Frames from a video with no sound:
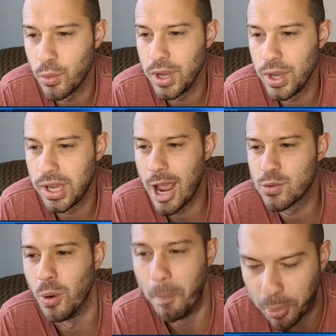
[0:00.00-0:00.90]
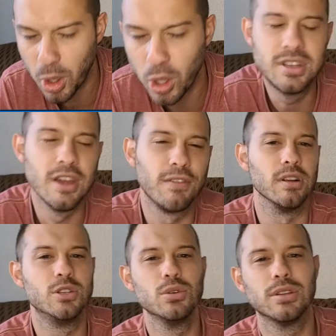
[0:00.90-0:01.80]
Happy weekend, apes. We're built
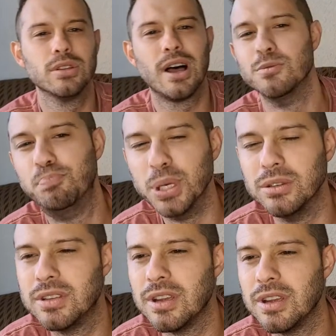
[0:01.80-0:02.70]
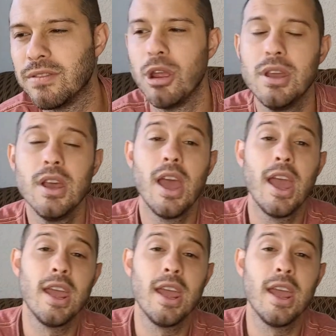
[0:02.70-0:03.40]
different. Do it live. We're built different, baby.